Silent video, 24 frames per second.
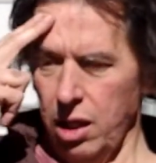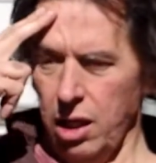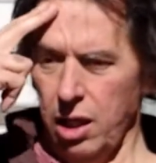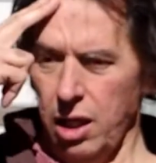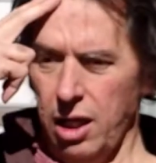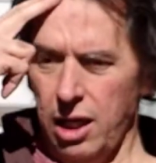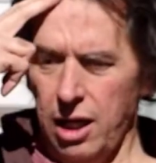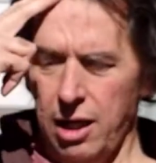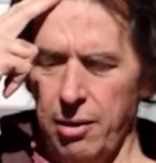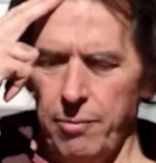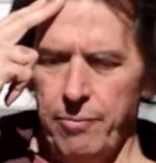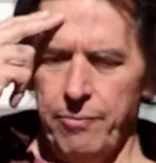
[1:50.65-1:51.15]

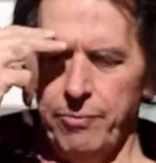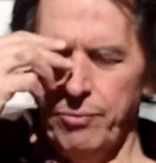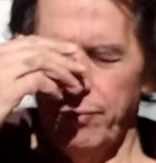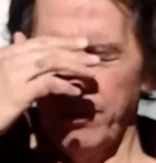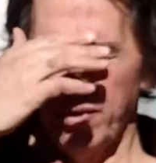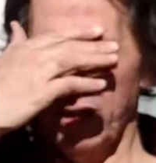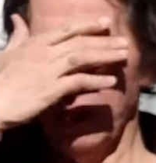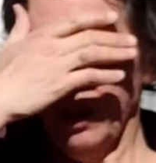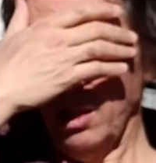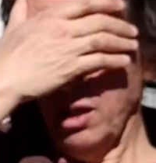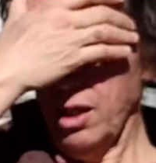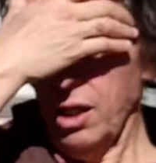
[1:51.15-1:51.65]
something.
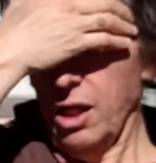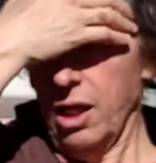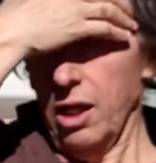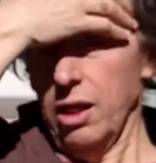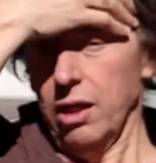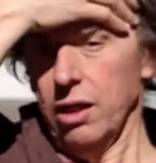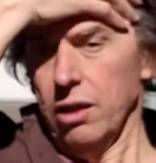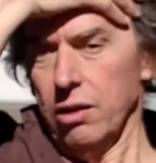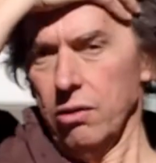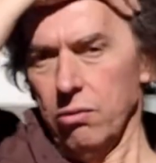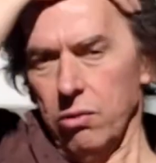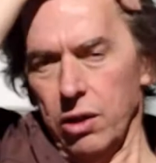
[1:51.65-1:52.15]

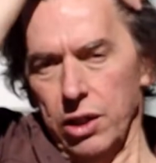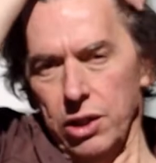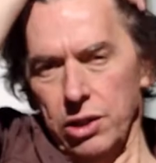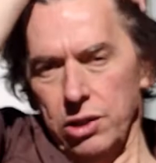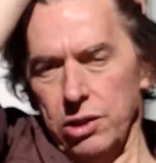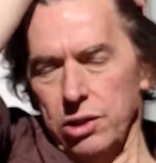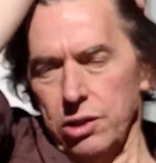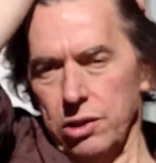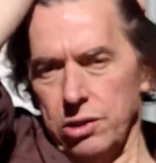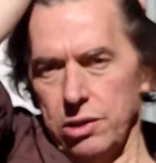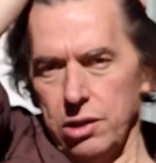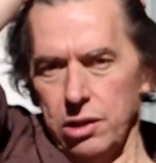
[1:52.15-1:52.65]
What is
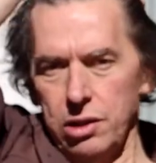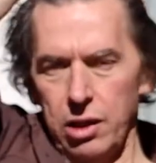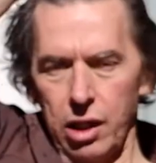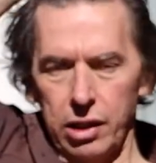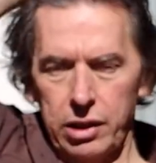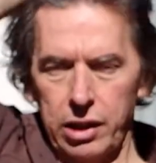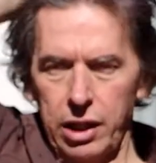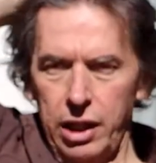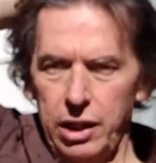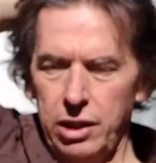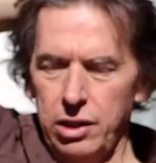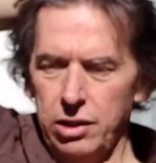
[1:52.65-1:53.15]
this, the
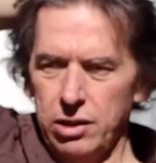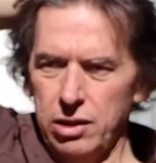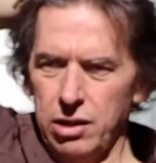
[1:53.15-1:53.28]
Dark Ages?